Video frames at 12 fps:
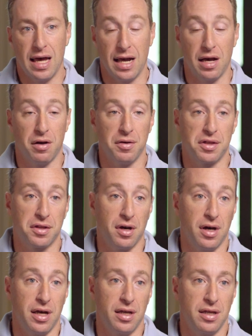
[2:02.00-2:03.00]
And I always
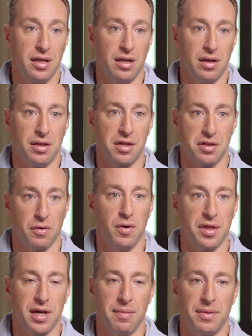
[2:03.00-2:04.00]
thought, you know, this is a
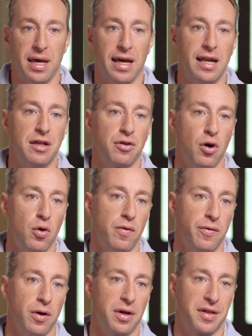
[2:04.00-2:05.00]
one-time thing and it's
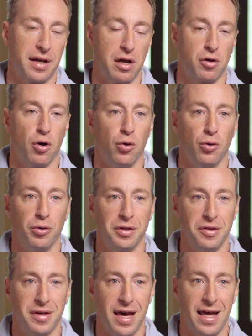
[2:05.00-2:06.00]
over. It's like a
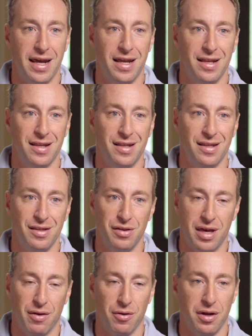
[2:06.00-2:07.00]
cold. You get it, you
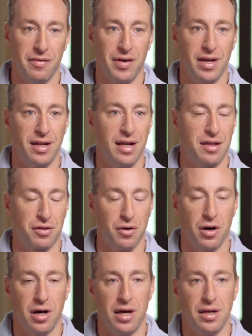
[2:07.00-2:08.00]
get rid of it, it's
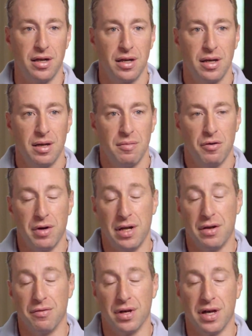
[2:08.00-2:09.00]
gone. But what I
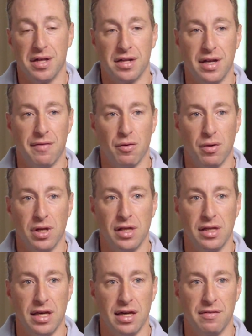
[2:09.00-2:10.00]
didn't realize, it never really
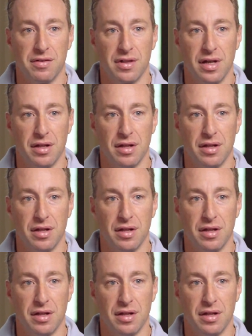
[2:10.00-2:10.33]
leaves.